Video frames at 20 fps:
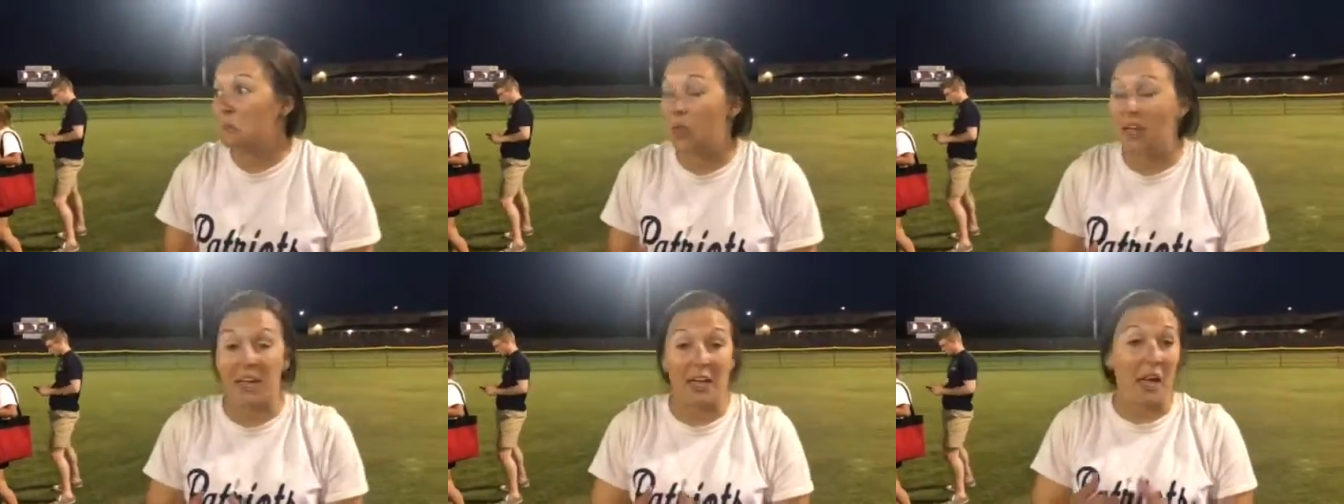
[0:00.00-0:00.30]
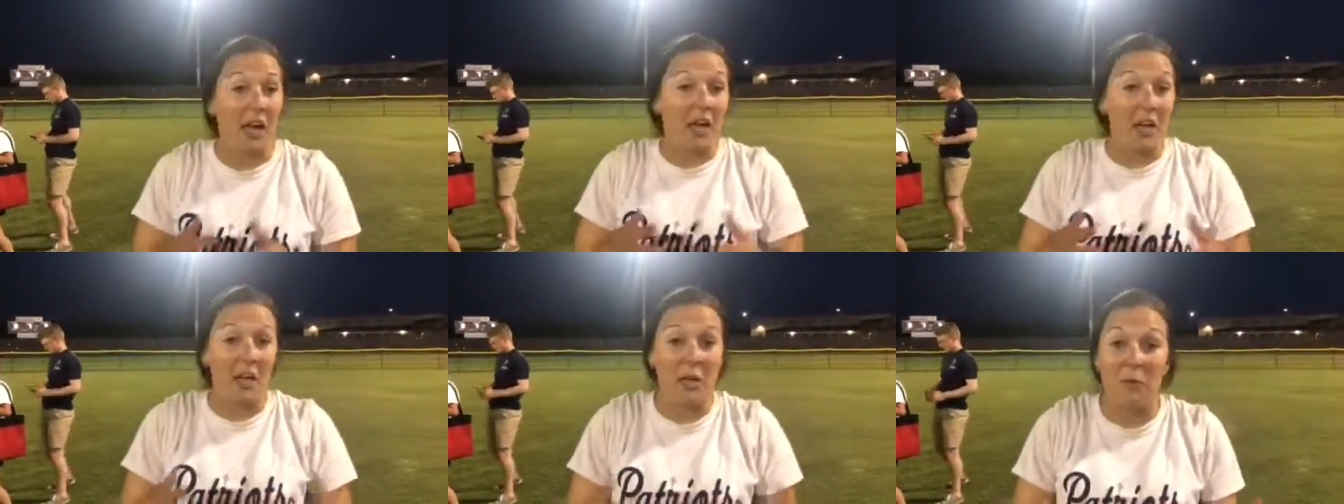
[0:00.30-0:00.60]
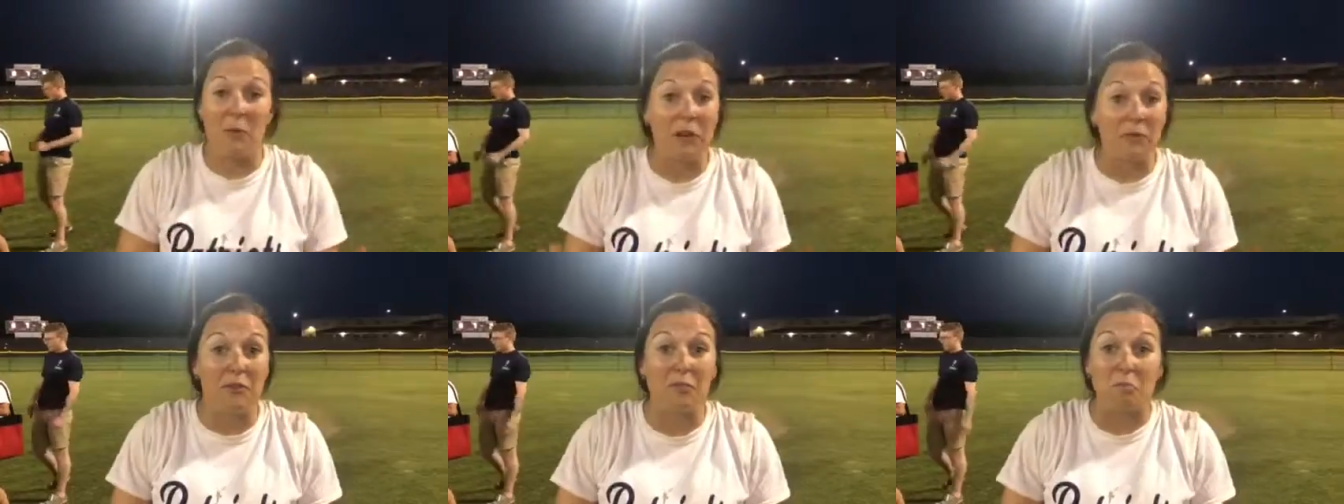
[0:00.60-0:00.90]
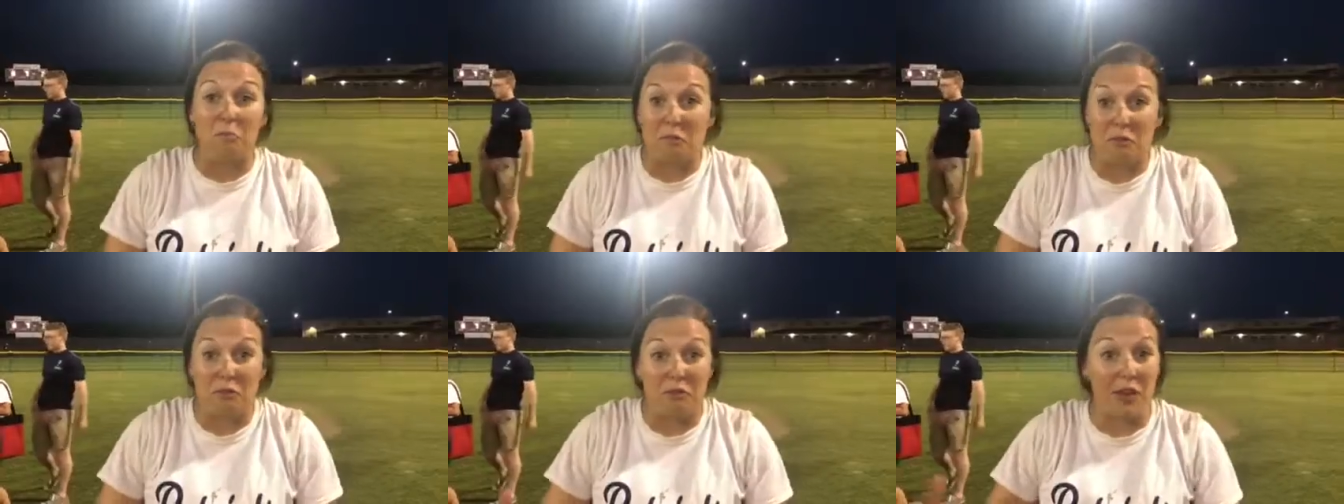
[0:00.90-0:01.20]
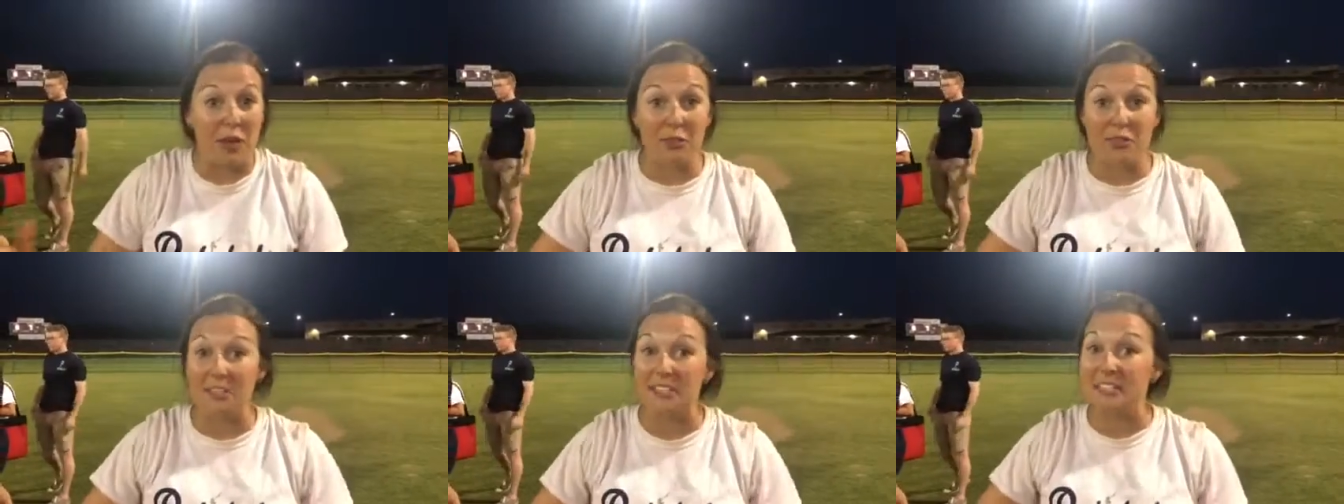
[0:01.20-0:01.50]
like it would have
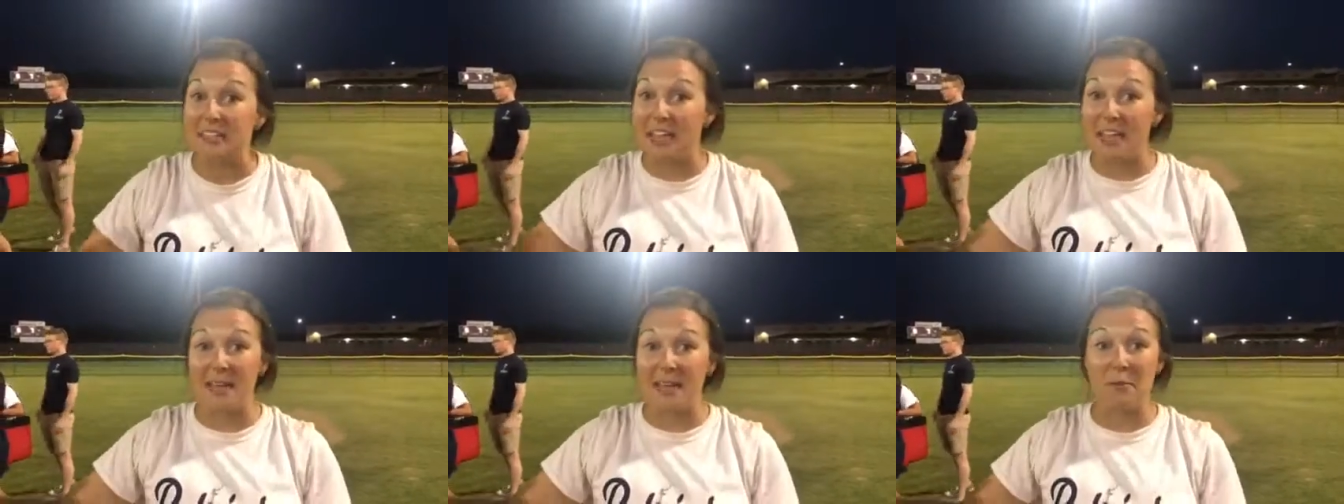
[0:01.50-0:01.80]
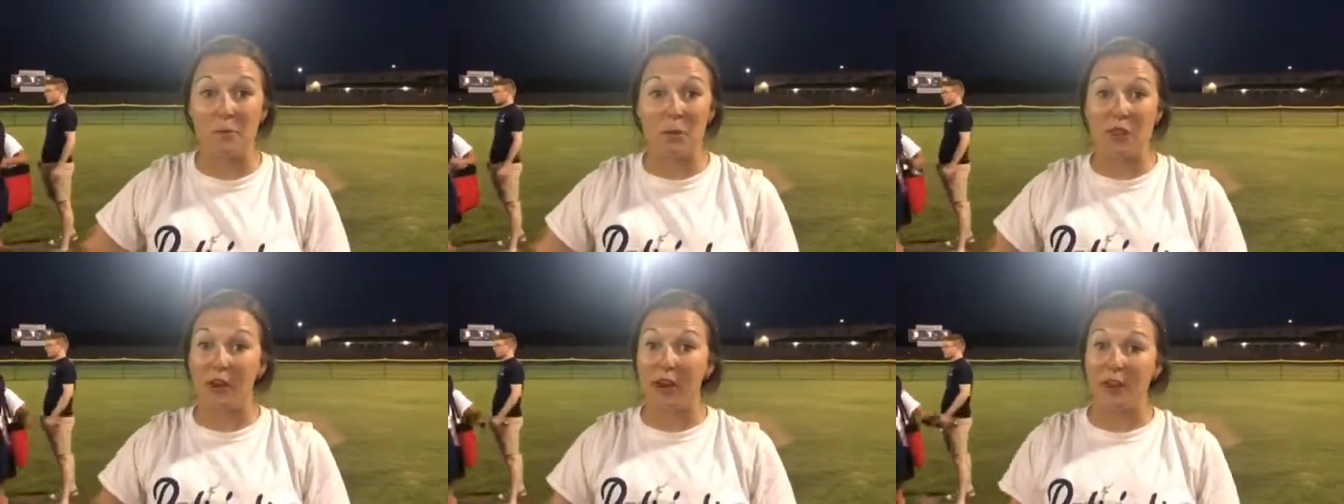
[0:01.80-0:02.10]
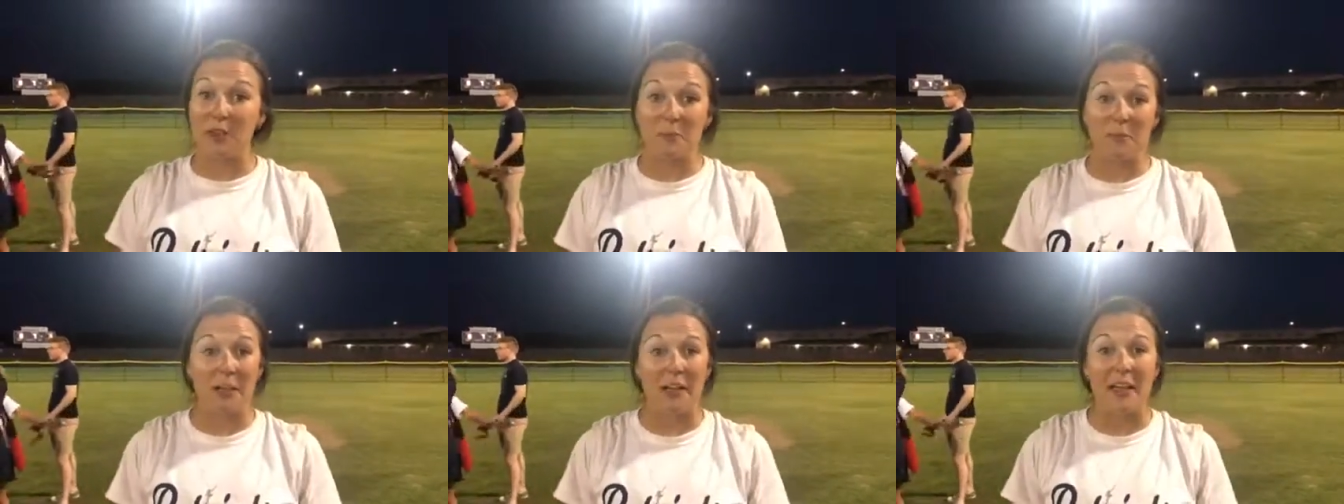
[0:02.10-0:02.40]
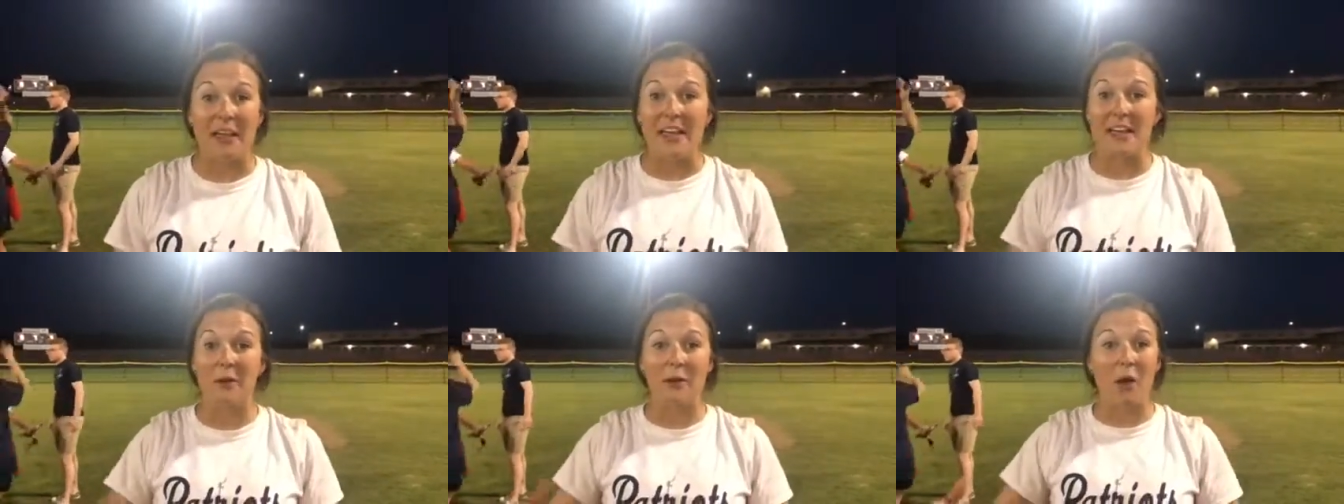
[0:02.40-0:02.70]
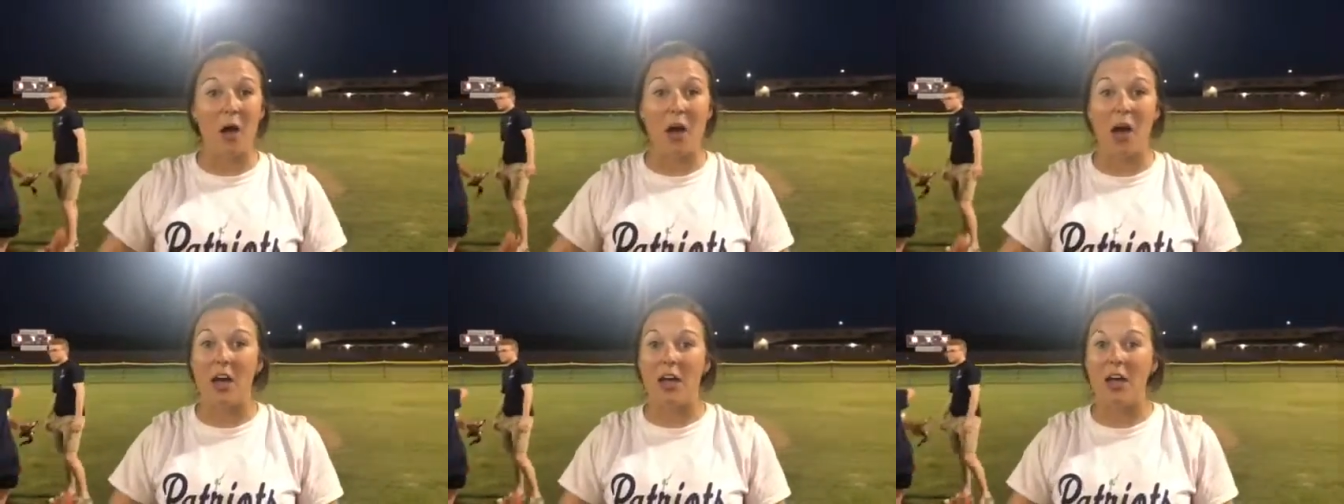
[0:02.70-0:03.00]
felt the same whether I was playing or
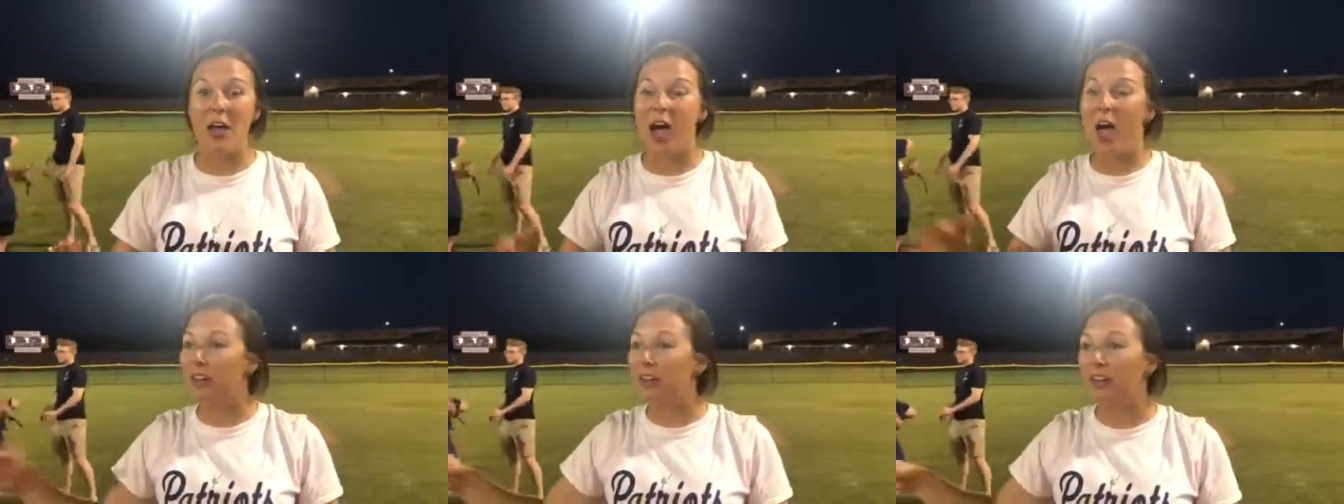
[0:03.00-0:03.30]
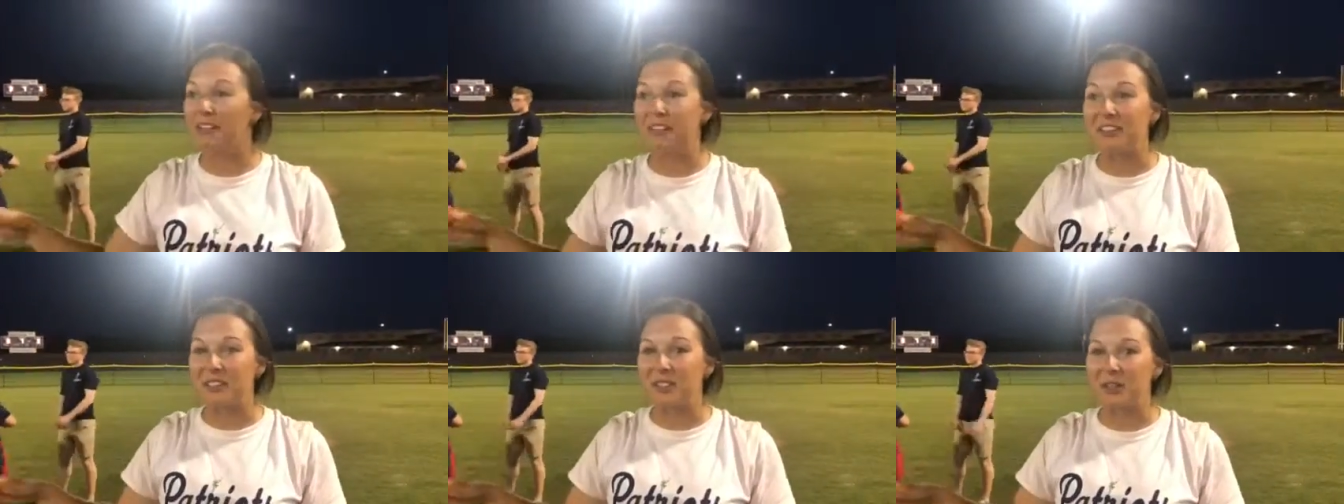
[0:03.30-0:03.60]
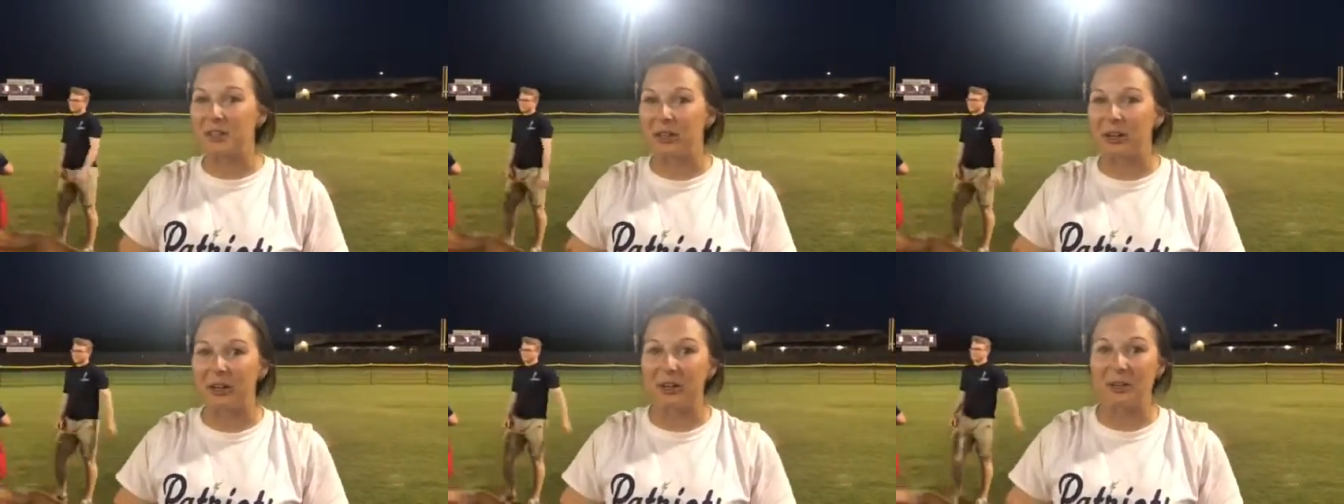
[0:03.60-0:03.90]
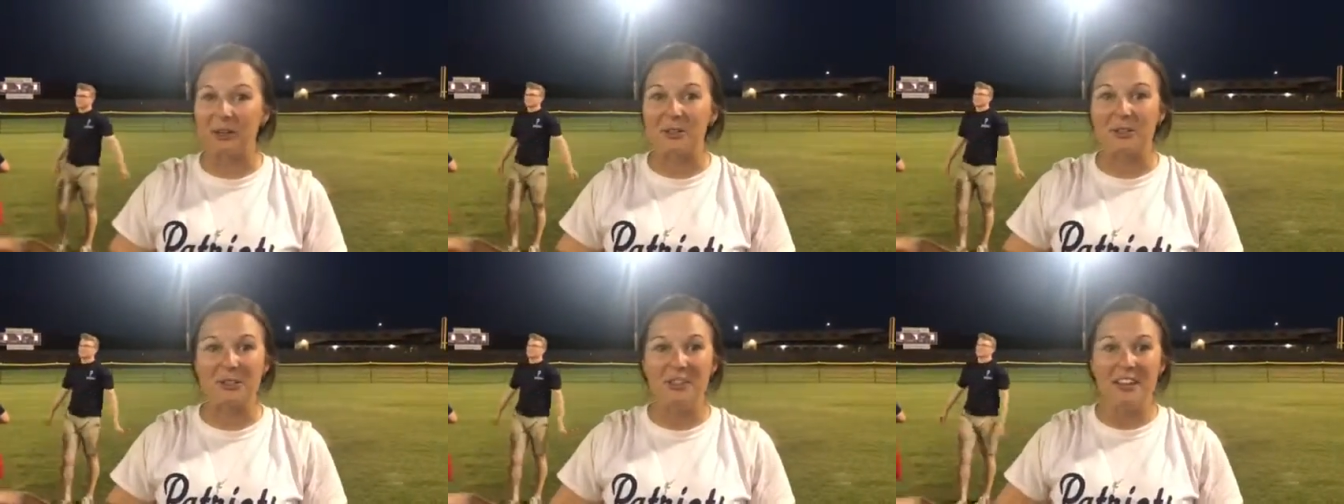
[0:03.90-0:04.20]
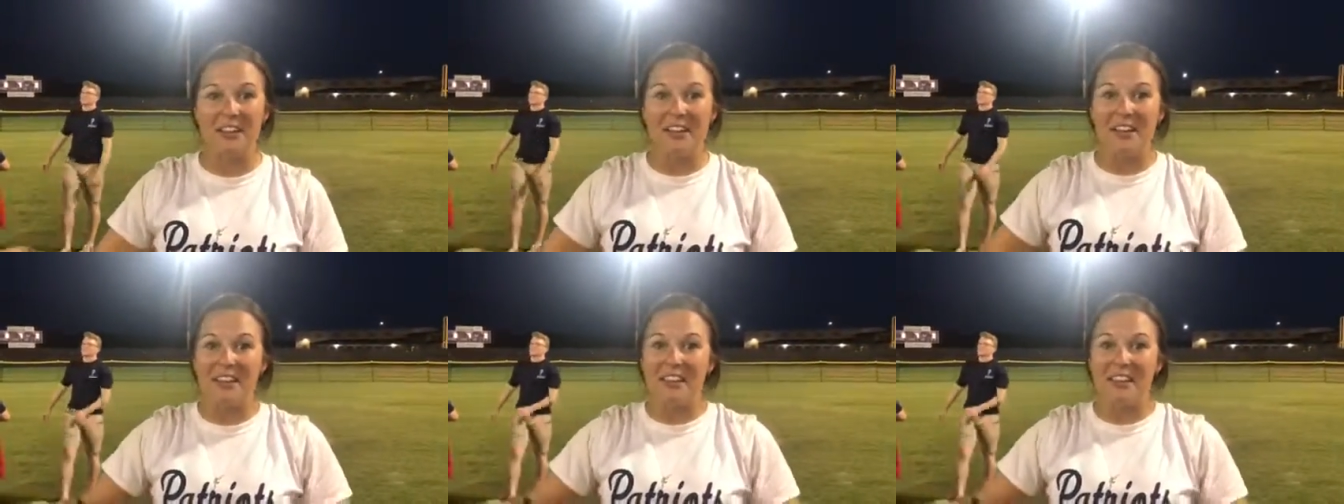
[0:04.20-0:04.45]
not. I love these girls.